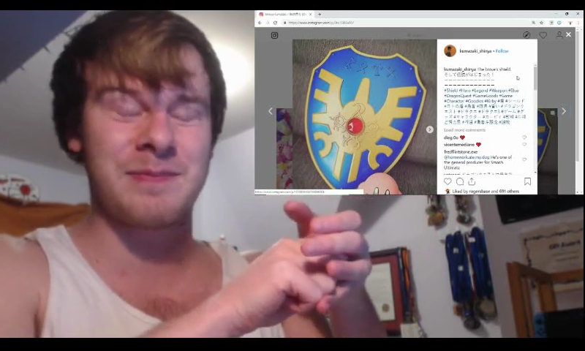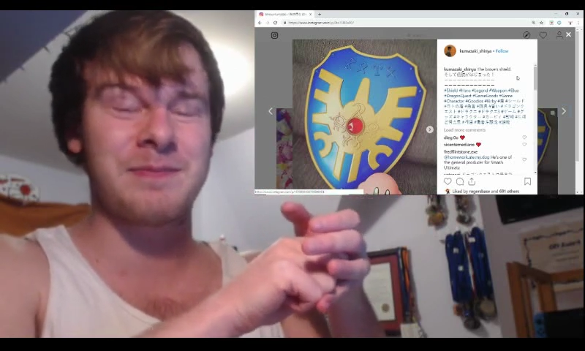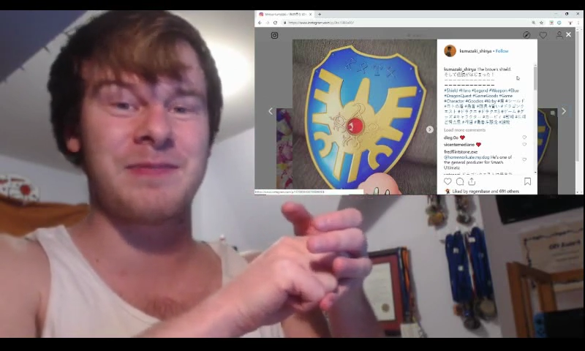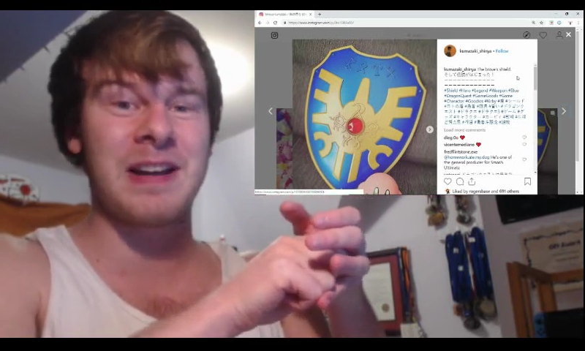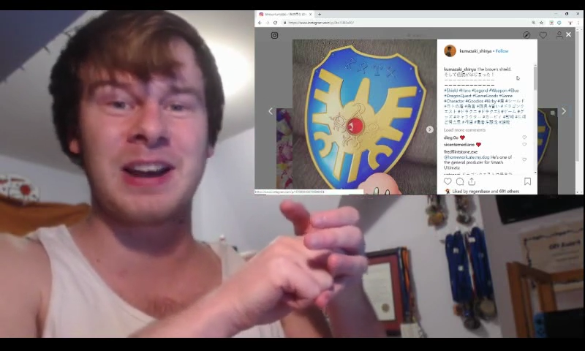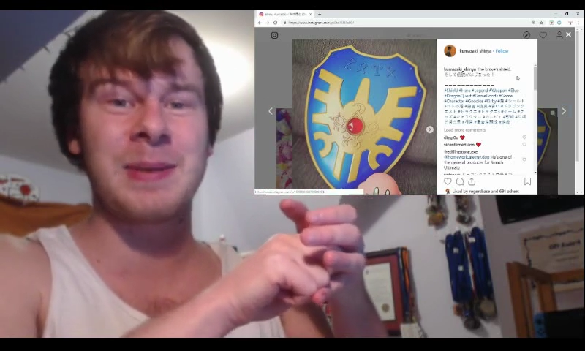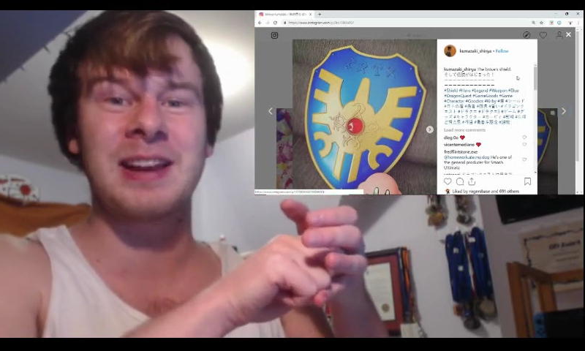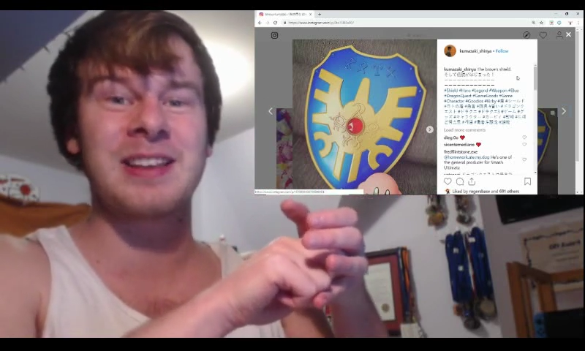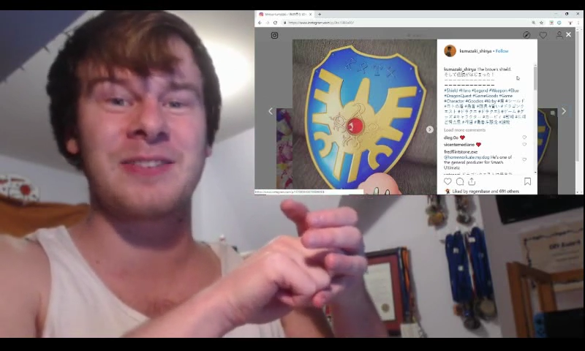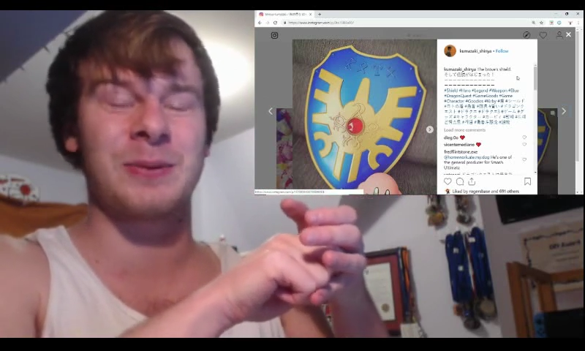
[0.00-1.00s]
very
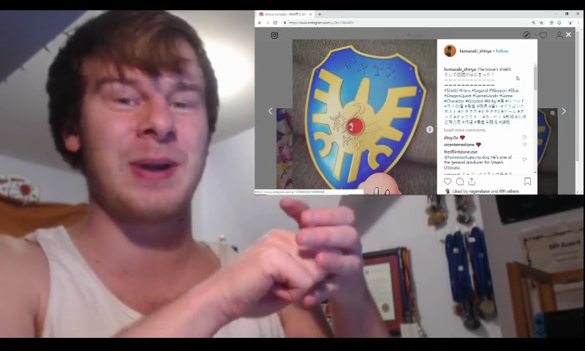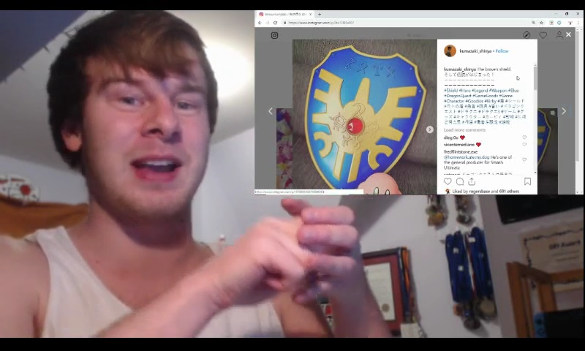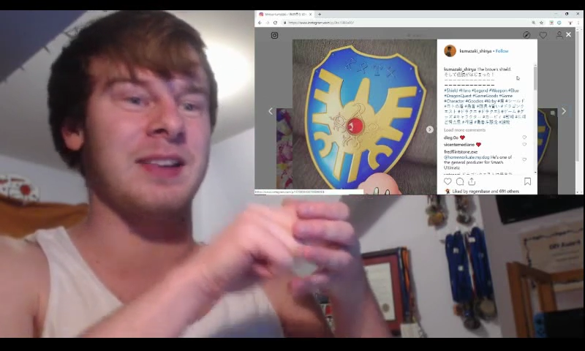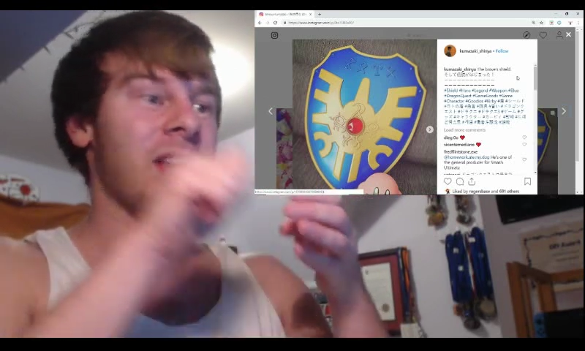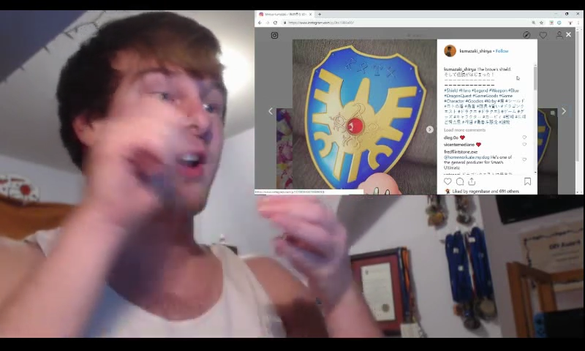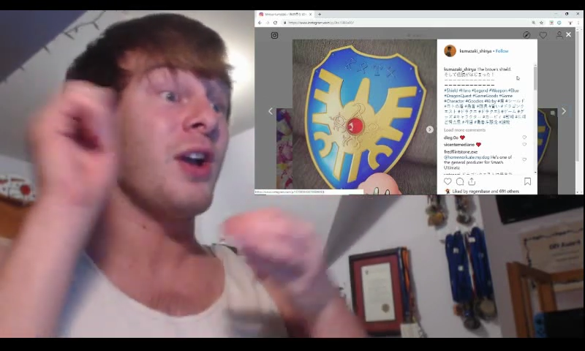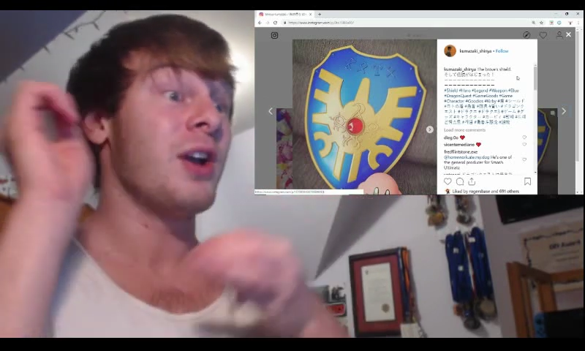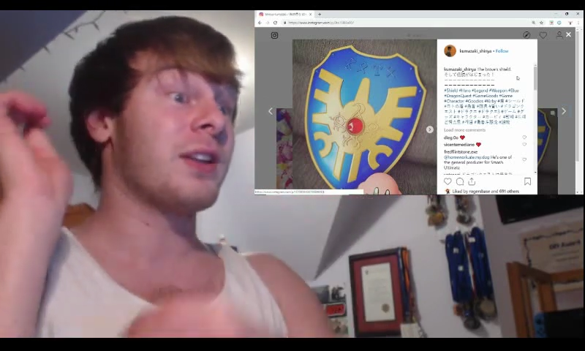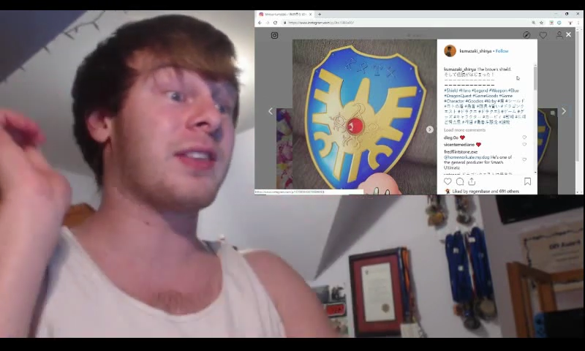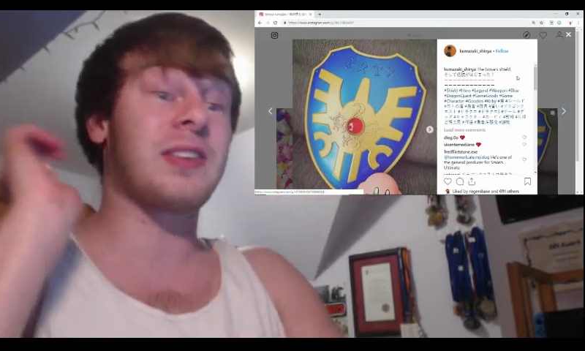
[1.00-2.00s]
many different ways.
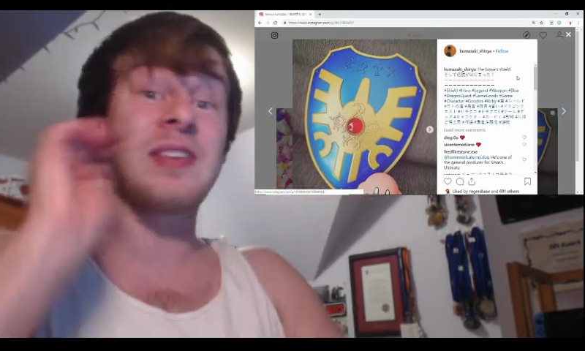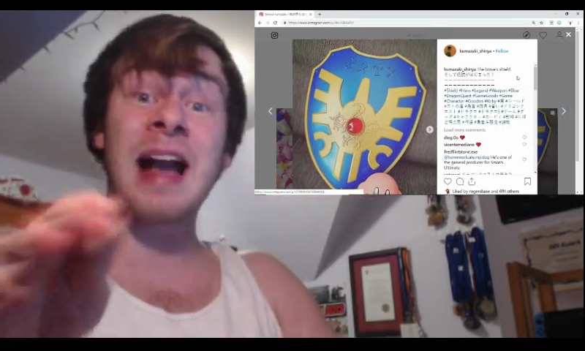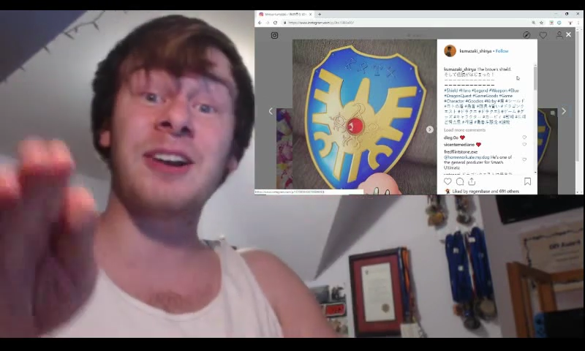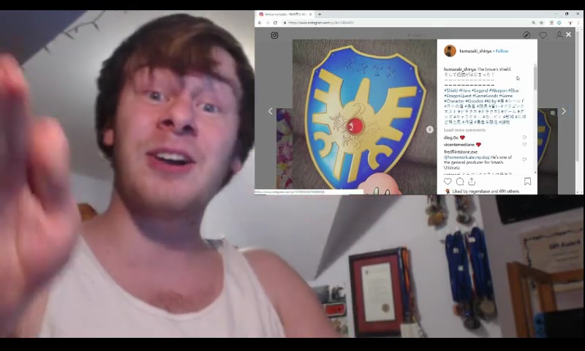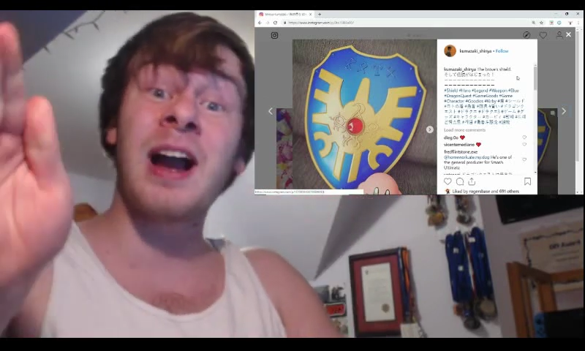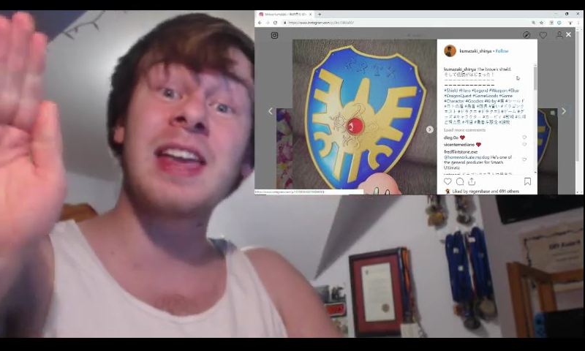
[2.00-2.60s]
Sakurai